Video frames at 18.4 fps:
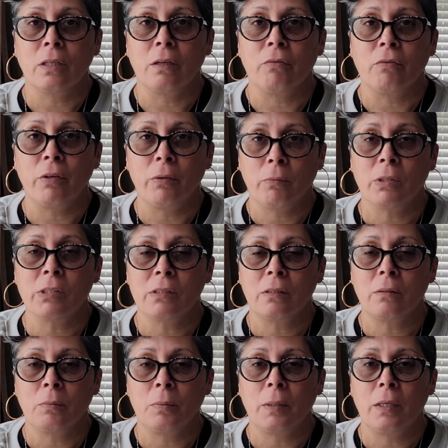If he wants
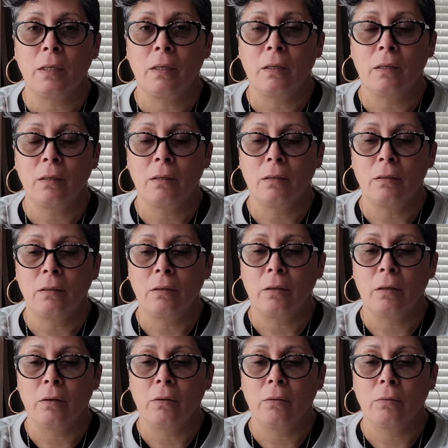to be,
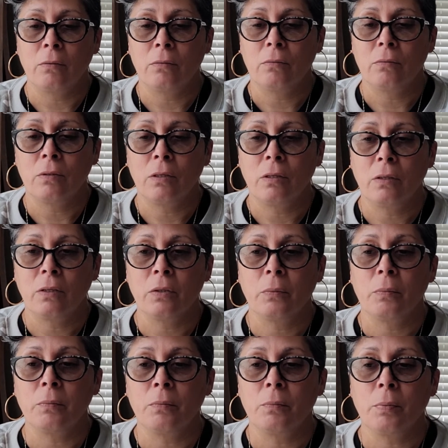a
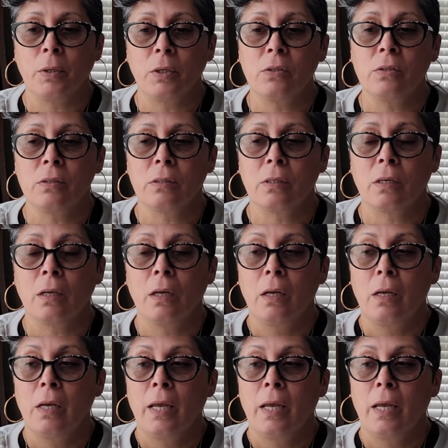good person